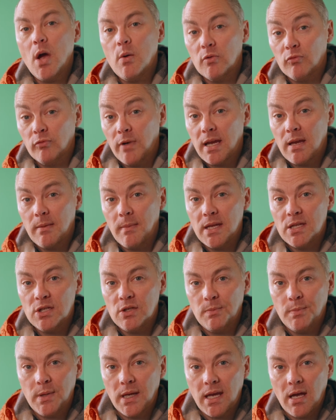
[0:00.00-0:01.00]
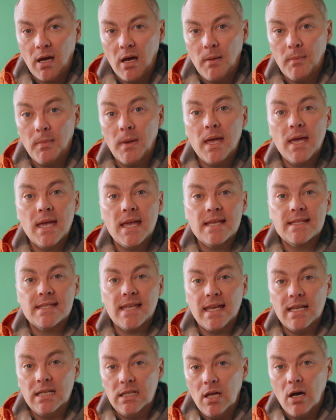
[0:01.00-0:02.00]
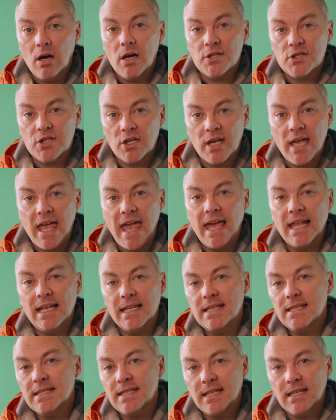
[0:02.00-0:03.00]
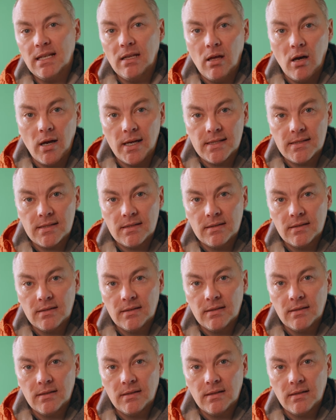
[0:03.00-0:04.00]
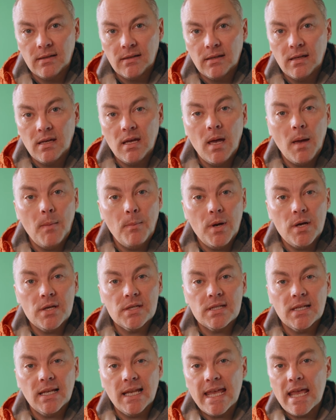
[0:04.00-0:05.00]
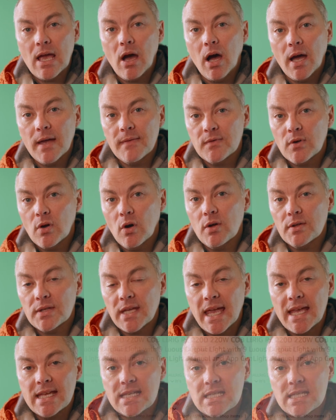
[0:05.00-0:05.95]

I would recommend you pick up is a larger LED light. Personally, I've got a